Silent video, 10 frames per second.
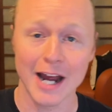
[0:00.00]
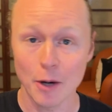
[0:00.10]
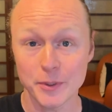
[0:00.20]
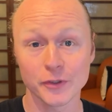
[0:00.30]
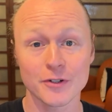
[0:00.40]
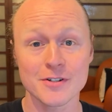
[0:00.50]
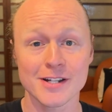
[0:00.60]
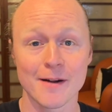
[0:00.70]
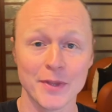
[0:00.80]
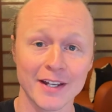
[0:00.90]
I hope you learned
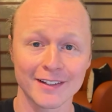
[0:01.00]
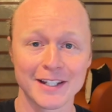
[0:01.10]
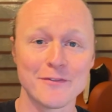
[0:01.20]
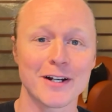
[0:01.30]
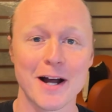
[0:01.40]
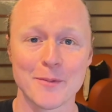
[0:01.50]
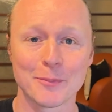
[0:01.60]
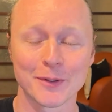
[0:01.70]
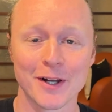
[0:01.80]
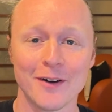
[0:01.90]
something. Leave a comment
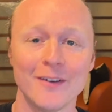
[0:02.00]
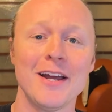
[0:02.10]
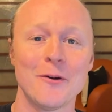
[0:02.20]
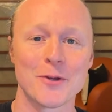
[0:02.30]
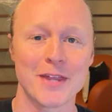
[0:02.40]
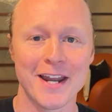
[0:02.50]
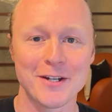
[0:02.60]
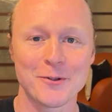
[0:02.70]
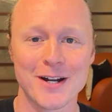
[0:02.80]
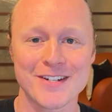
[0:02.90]
below with any
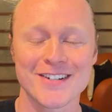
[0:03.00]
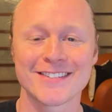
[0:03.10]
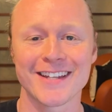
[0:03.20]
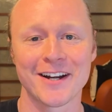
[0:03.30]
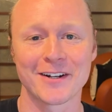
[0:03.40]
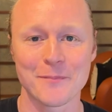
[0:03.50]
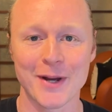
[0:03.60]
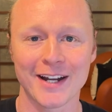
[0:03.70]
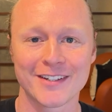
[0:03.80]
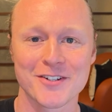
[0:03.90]
questions, and I'll get
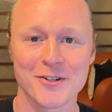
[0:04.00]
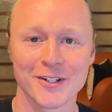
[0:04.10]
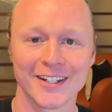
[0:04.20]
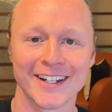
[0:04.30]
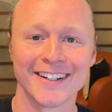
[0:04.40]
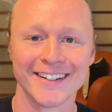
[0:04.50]
back to you shortly.